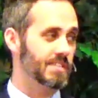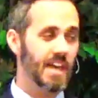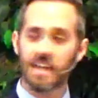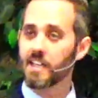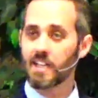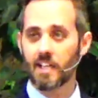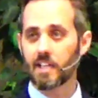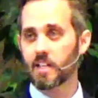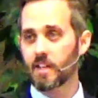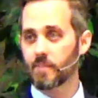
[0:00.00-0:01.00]
say,
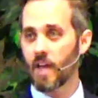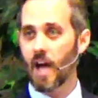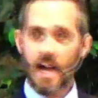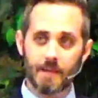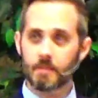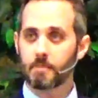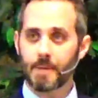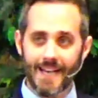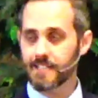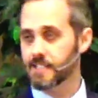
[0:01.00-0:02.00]
I am the
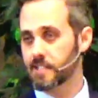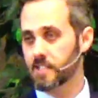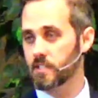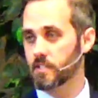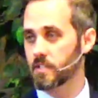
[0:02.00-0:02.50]
best.